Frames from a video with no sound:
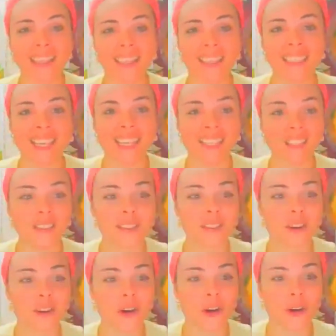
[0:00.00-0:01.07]
decks
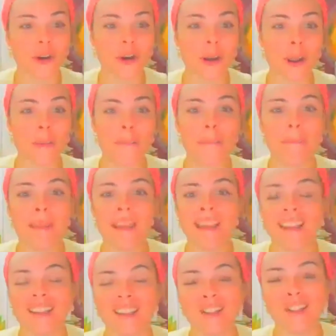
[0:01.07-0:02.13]
are
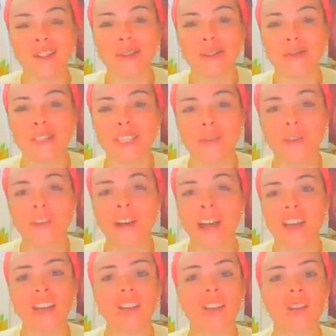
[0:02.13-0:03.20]
made to give you
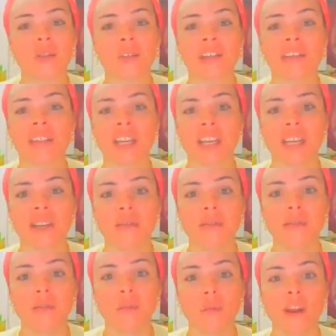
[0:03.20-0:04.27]
guidance throughout life
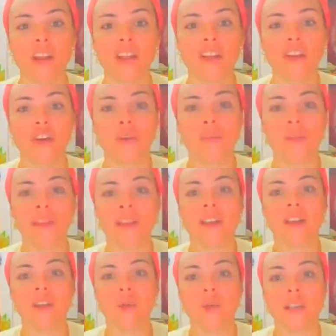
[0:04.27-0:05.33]
when you're
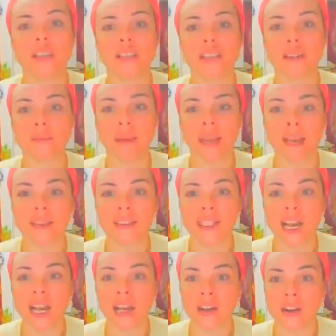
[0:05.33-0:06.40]
making choices on a path to
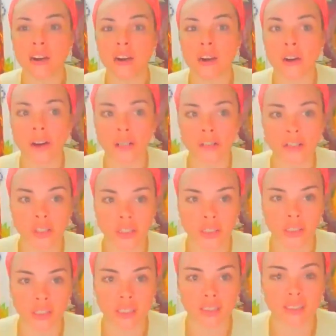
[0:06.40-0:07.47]
higher
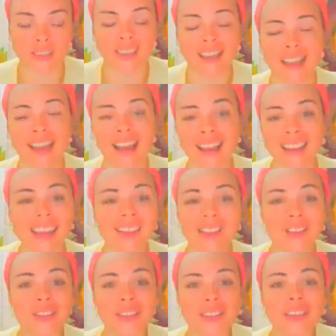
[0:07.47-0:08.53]
consciousness. Again,
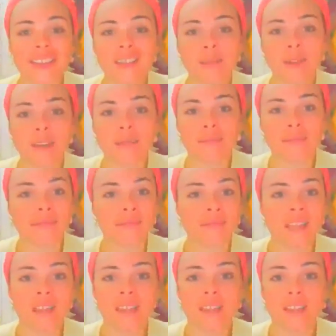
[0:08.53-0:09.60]
there's stigma.
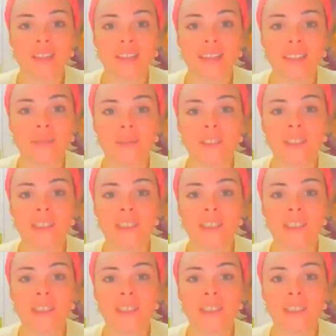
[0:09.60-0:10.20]
There's different